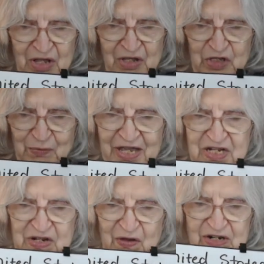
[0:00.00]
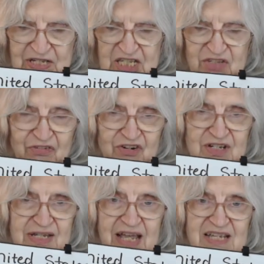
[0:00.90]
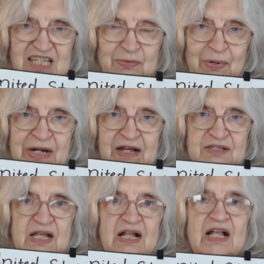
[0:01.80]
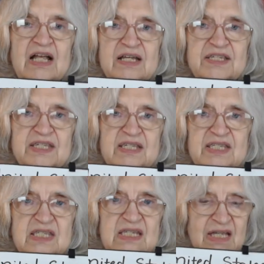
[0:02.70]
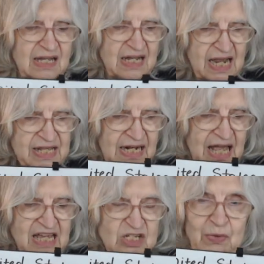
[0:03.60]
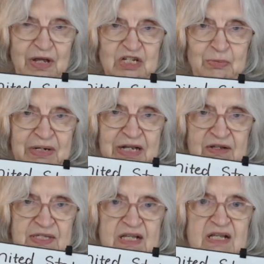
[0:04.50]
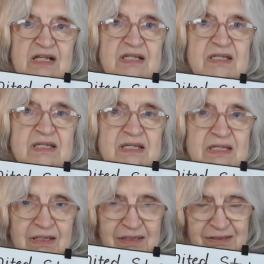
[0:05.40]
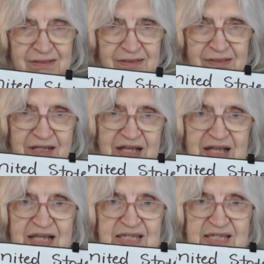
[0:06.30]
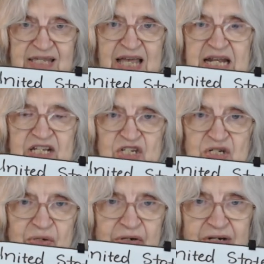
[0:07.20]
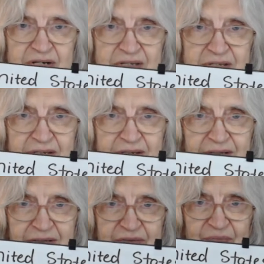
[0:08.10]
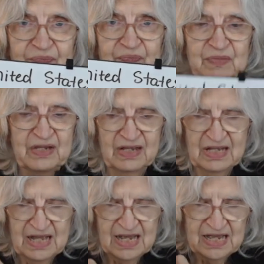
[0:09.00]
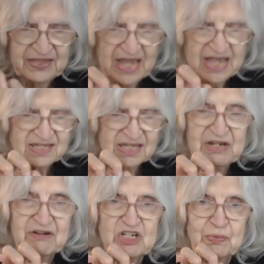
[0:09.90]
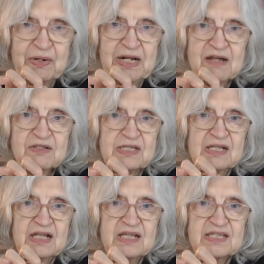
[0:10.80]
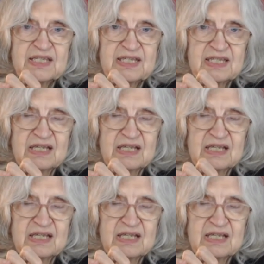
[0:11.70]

You might notice this first S is pronounced S, and the last one is pronounced Z. Senators. The S here is pronounced S.